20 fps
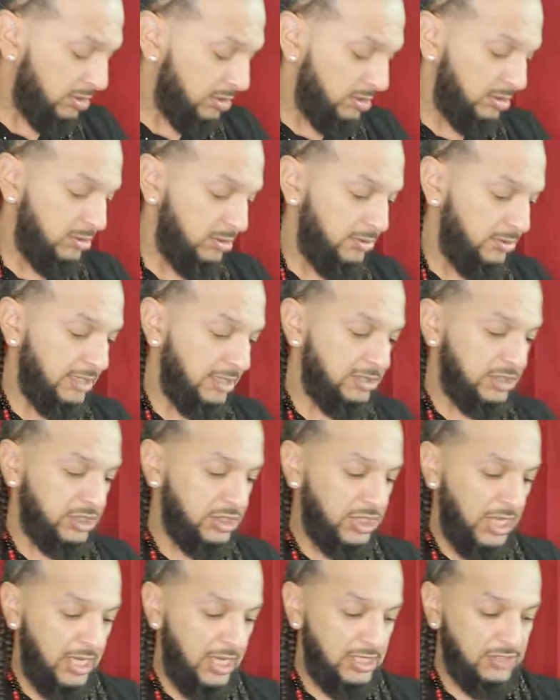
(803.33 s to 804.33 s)
there's a
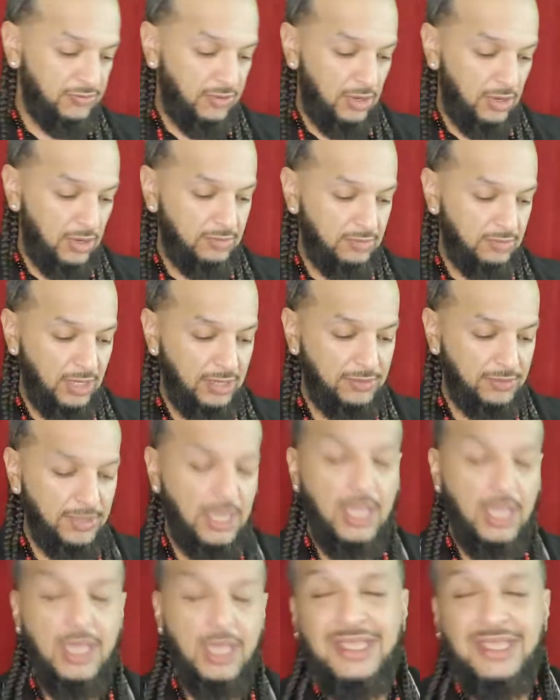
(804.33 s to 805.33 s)
change of,
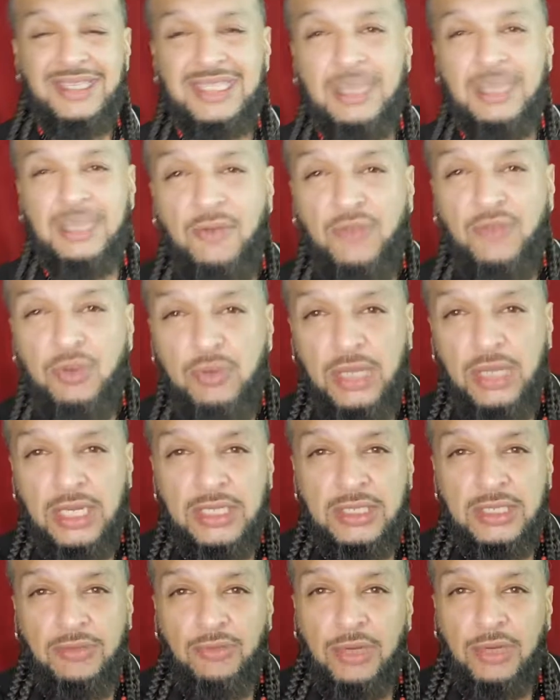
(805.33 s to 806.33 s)
some of you need to
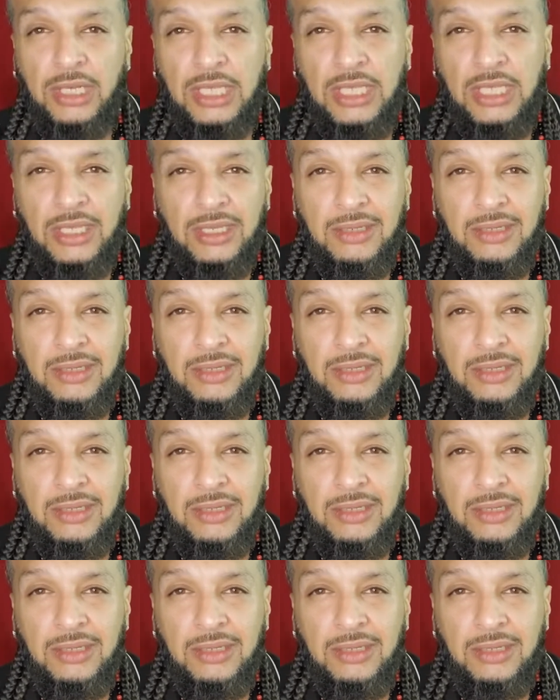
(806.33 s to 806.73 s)
really